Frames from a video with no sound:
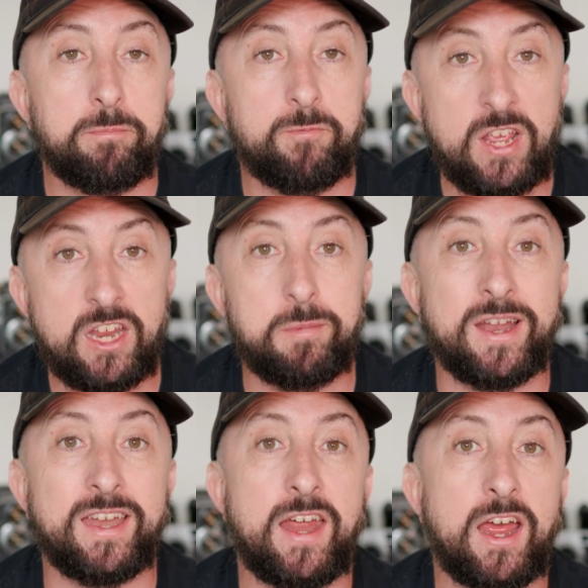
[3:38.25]
Thinking about
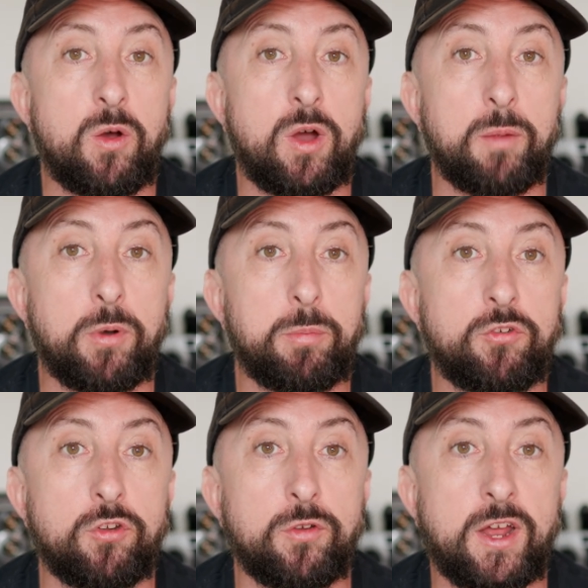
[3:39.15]
it now, I probably
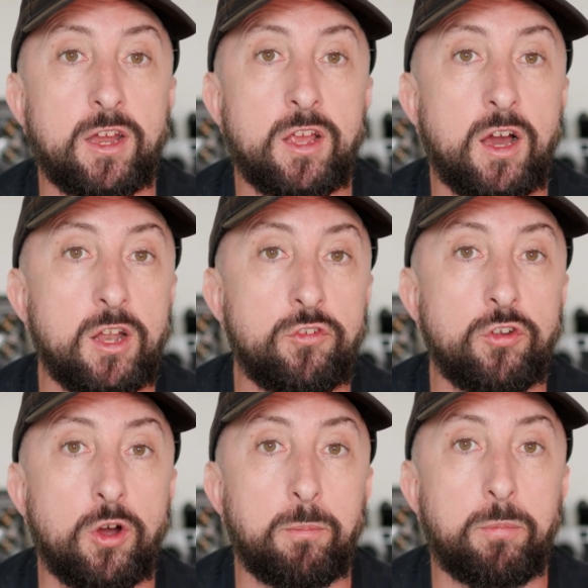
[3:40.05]
should have had a colored
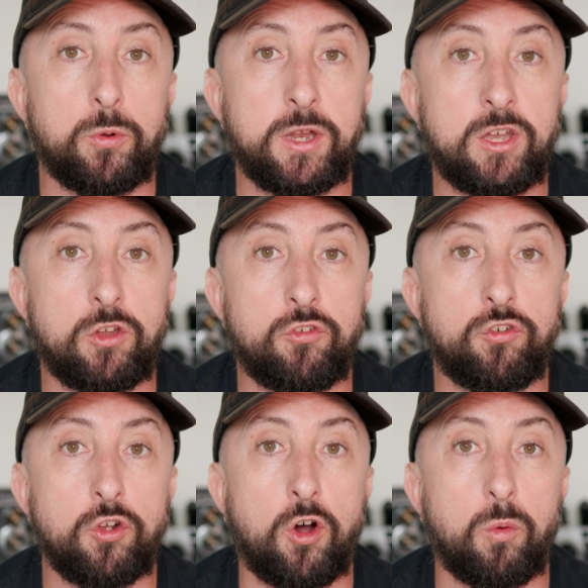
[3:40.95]
chart board in the
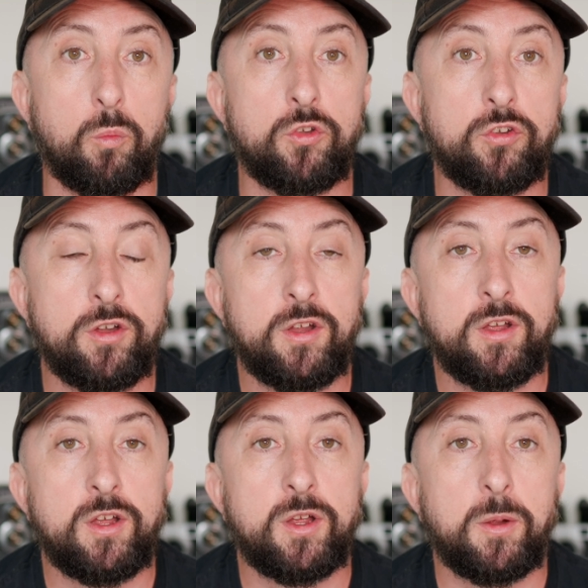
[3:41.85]
shop, which
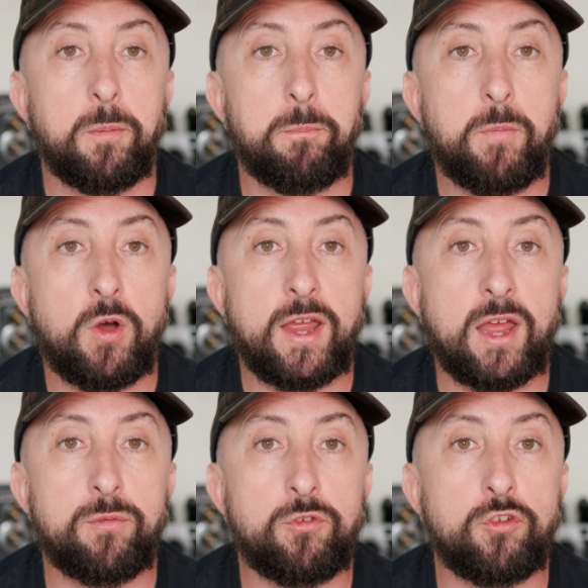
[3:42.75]
might
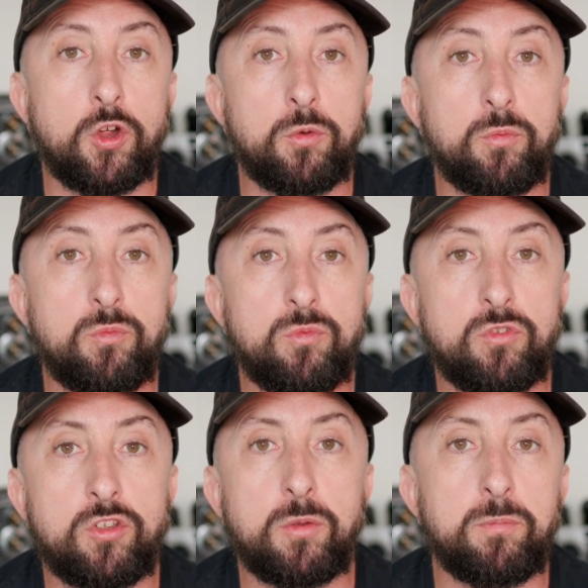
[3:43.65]
have shown
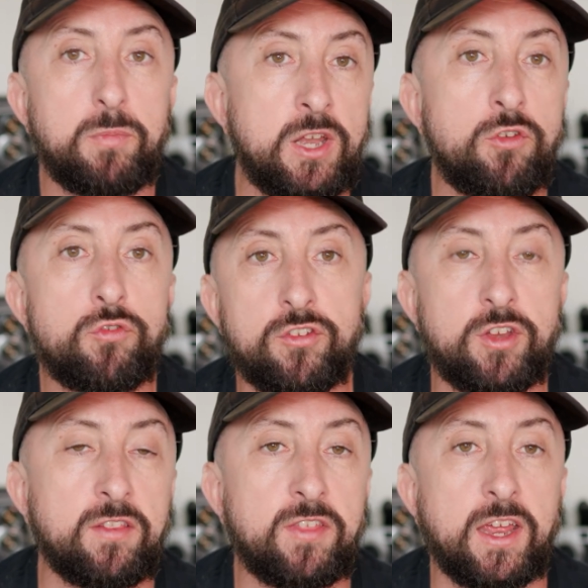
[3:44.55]
some
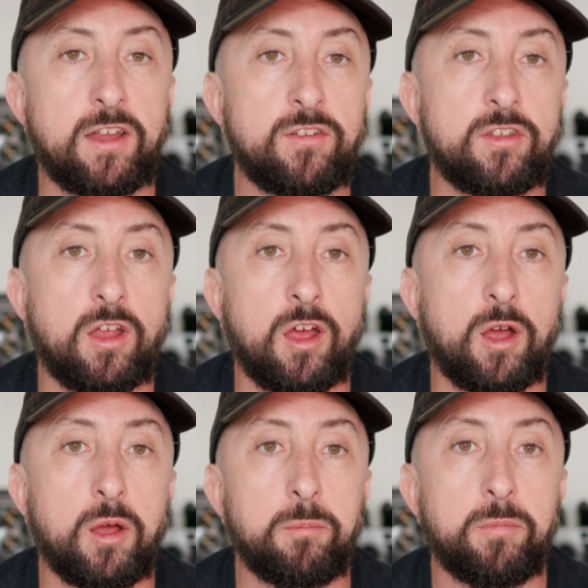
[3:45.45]
interesting things
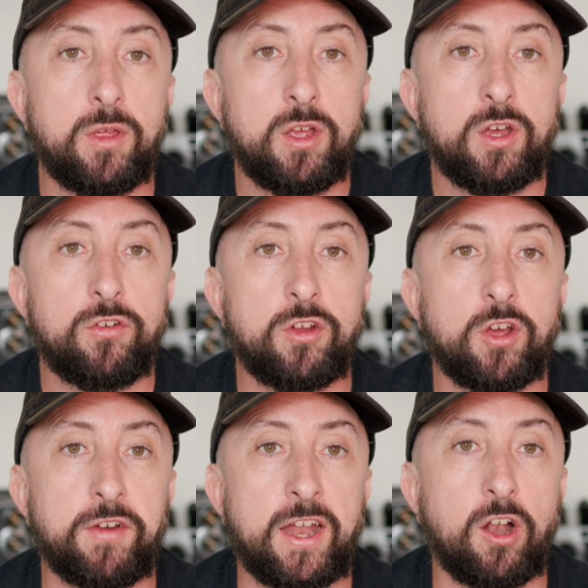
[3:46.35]
to
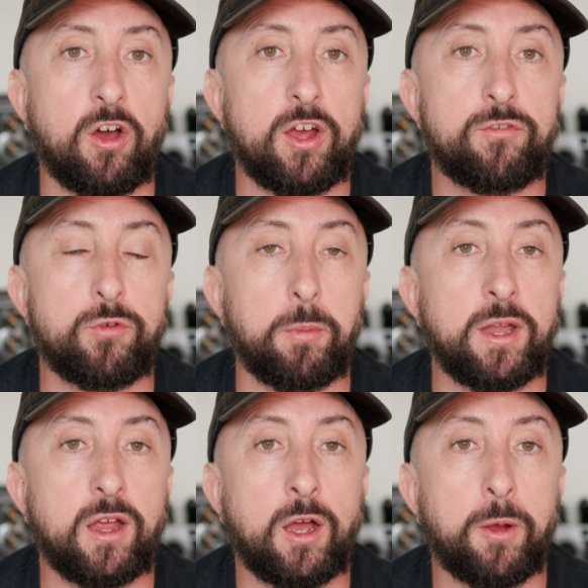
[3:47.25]
kind of analyze from
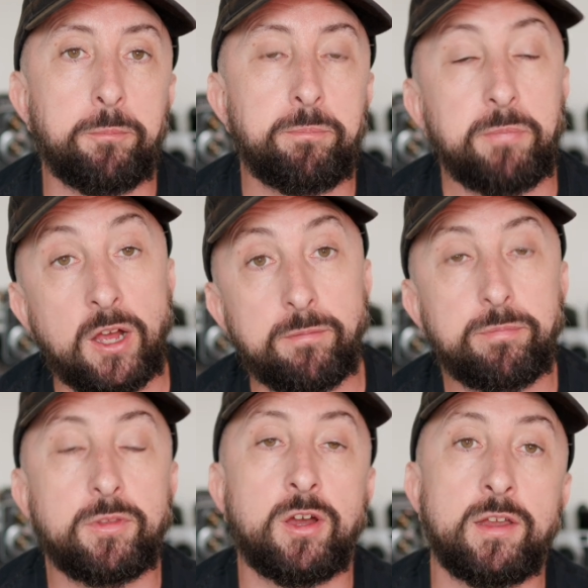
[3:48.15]
it, but
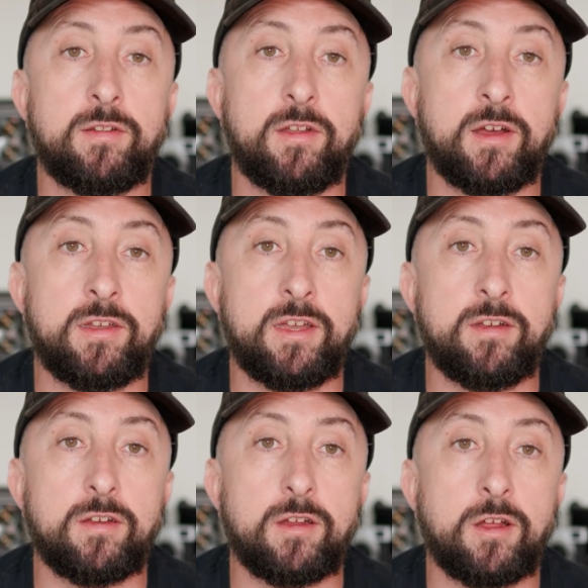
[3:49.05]
I didn't,